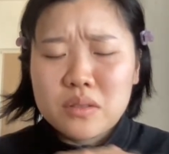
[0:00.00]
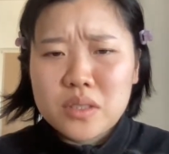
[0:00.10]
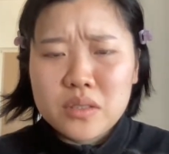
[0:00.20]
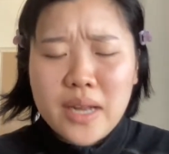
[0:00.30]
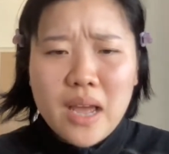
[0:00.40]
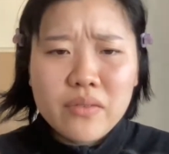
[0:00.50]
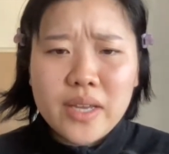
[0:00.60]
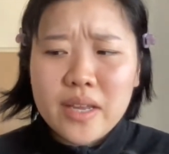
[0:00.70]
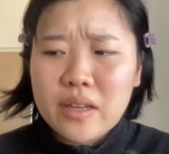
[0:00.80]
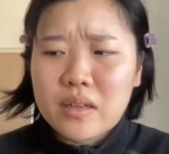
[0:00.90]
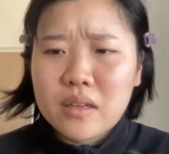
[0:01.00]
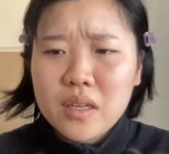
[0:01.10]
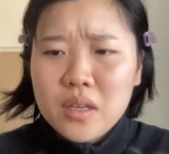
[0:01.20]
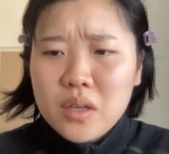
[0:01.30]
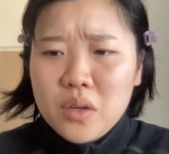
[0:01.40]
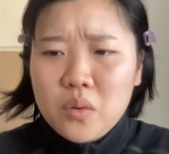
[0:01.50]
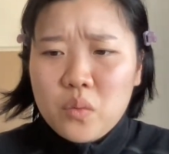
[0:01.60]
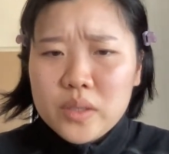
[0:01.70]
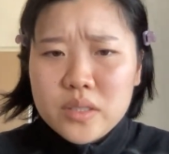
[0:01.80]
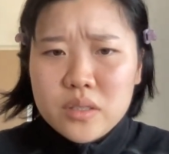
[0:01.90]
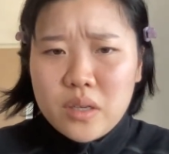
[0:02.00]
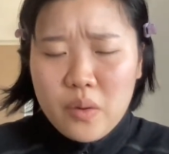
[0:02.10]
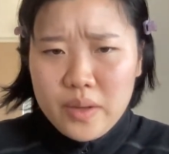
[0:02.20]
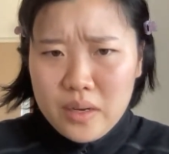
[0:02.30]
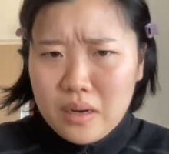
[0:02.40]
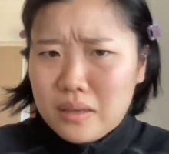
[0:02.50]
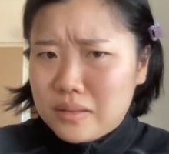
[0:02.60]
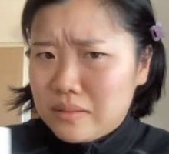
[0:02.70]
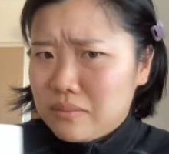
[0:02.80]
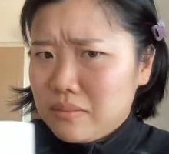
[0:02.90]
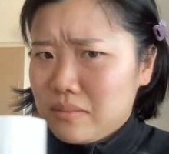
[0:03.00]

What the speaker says: navigating what's going on